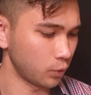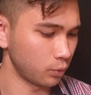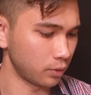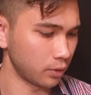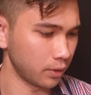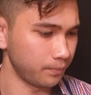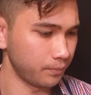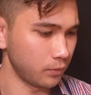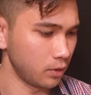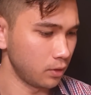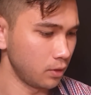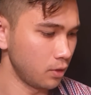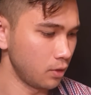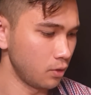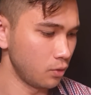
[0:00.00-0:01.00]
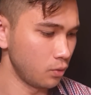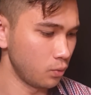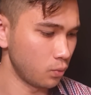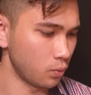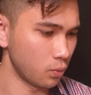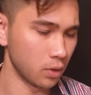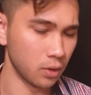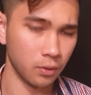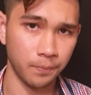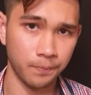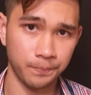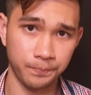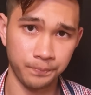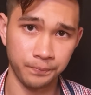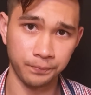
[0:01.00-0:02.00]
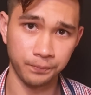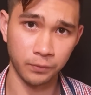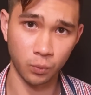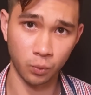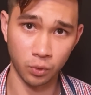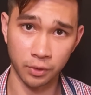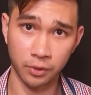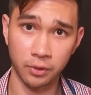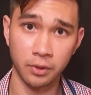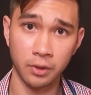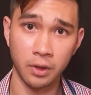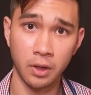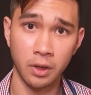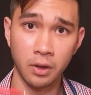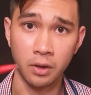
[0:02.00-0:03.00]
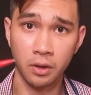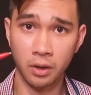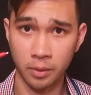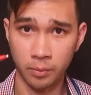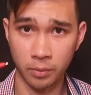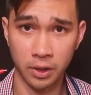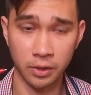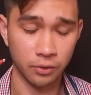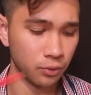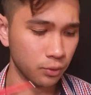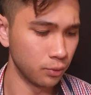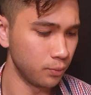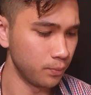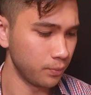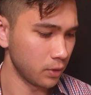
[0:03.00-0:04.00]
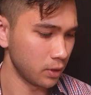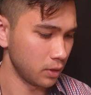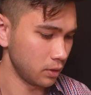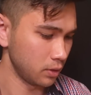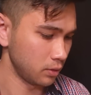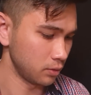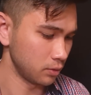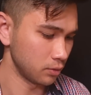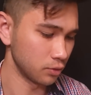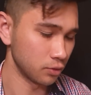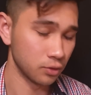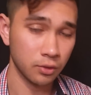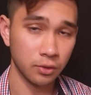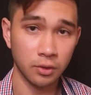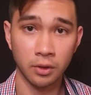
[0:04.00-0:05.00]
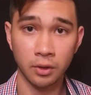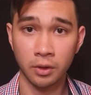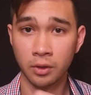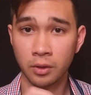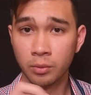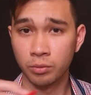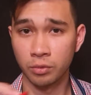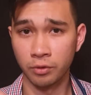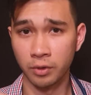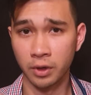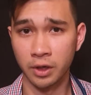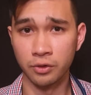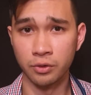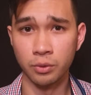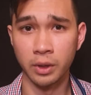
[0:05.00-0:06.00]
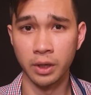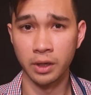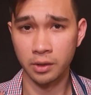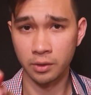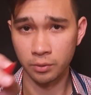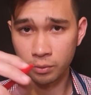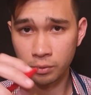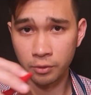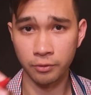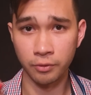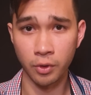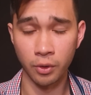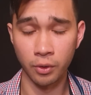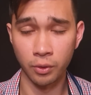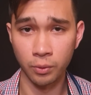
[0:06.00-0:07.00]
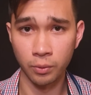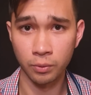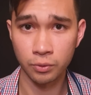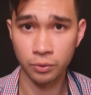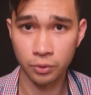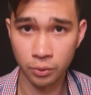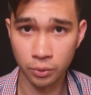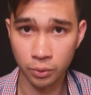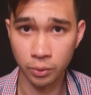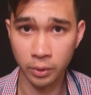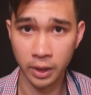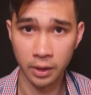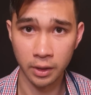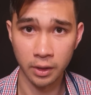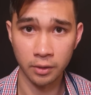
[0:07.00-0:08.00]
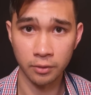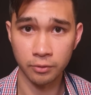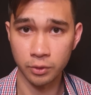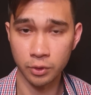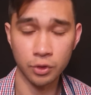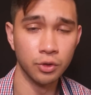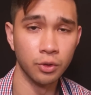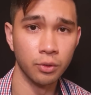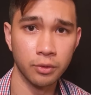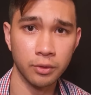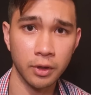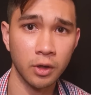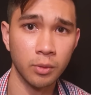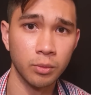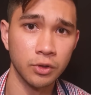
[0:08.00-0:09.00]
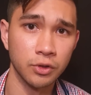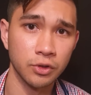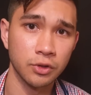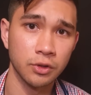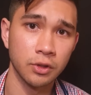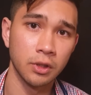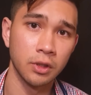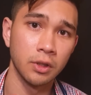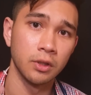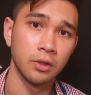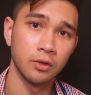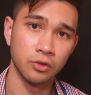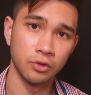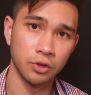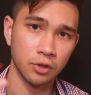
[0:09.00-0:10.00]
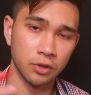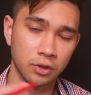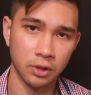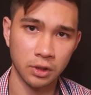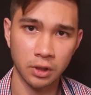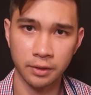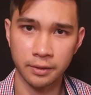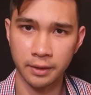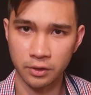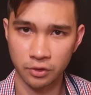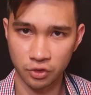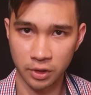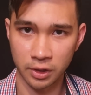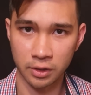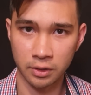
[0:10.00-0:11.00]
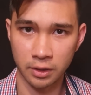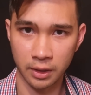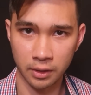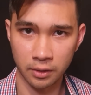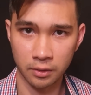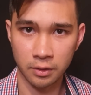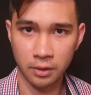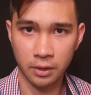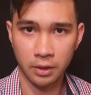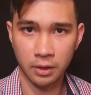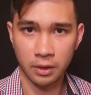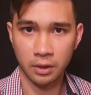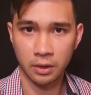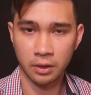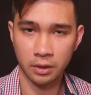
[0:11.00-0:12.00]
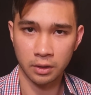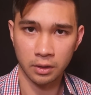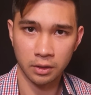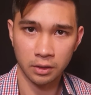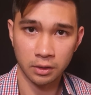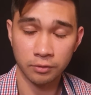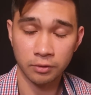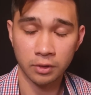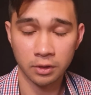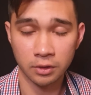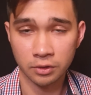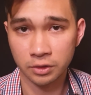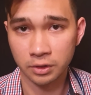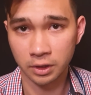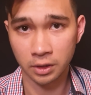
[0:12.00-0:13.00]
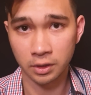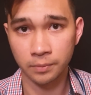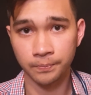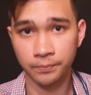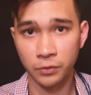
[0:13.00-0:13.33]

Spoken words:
Okay, well, what I might do is provide you a referral to a physiotherapist just to get that checked out if it is a